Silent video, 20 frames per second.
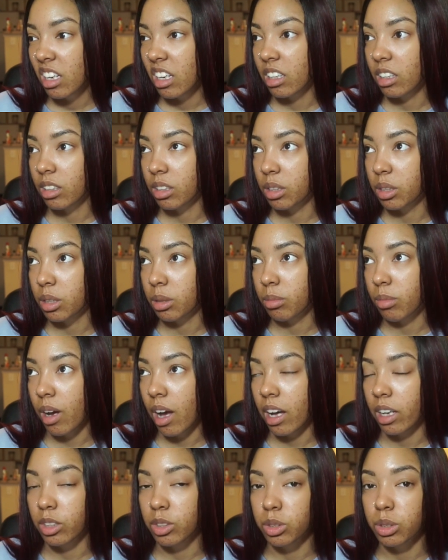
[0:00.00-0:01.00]

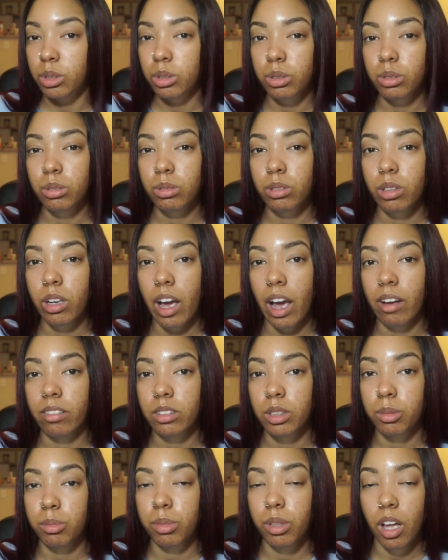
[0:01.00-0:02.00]
I do have
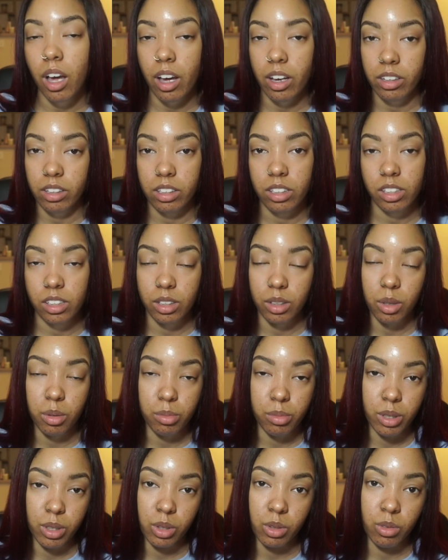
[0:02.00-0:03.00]
to blot a little
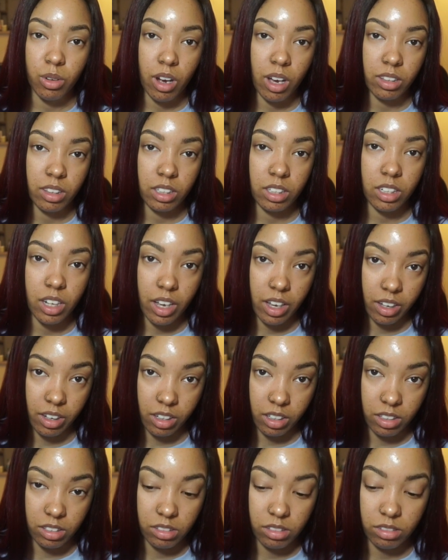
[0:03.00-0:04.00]
bit throughout the
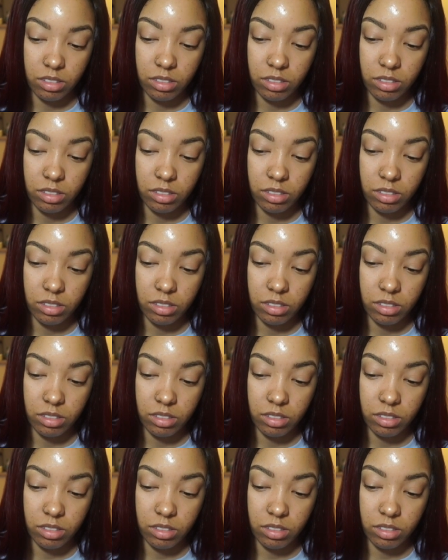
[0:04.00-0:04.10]
day,